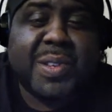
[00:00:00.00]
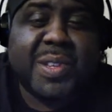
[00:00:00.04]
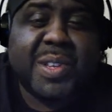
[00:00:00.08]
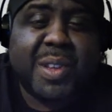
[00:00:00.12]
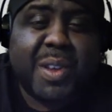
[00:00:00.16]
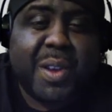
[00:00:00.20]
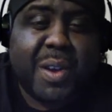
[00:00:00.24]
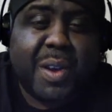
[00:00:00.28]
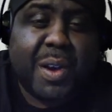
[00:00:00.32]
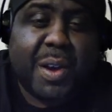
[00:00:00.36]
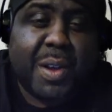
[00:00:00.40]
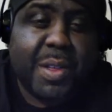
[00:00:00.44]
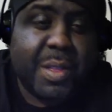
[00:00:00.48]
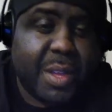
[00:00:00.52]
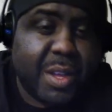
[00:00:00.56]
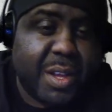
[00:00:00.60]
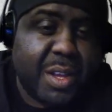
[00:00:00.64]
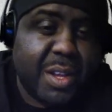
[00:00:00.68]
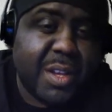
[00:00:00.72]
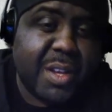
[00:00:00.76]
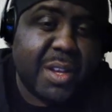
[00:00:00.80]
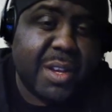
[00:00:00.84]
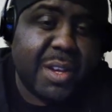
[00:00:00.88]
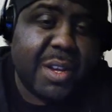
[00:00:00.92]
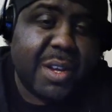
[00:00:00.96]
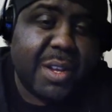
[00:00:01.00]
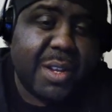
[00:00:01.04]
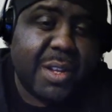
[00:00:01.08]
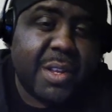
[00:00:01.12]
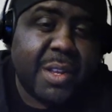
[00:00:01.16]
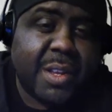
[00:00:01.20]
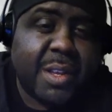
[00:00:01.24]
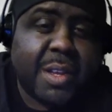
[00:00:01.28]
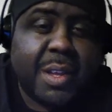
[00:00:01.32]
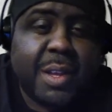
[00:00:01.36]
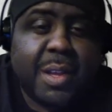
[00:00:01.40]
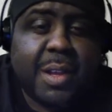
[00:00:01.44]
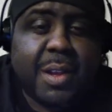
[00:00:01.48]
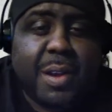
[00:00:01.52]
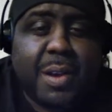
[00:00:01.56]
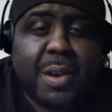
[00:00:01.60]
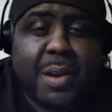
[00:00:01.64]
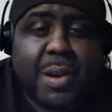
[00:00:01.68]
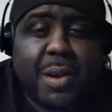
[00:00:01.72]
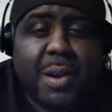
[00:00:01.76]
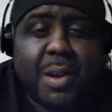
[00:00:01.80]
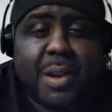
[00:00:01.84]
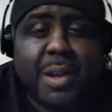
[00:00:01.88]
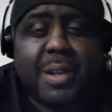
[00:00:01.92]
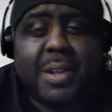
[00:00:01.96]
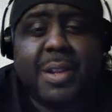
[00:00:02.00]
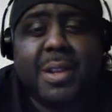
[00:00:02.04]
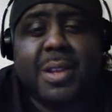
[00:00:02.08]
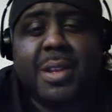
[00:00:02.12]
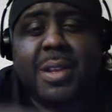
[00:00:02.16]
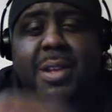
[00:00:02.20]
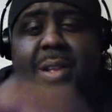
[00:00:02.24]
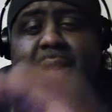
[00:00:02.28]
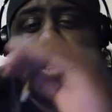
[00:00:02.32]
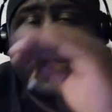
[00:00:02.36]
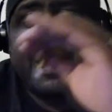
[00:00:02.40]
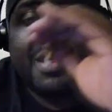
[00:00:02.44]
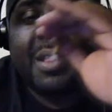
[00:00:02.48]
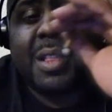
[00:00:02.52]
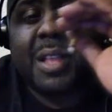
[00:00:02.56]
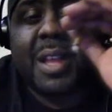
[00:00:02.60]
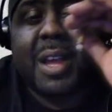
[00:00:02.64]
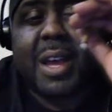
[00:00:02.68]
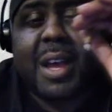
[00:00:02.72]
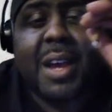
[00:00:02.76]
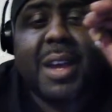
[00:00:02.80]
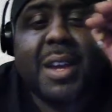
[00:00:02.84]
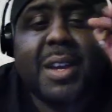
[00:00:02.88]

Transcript: on the Hood on Lock.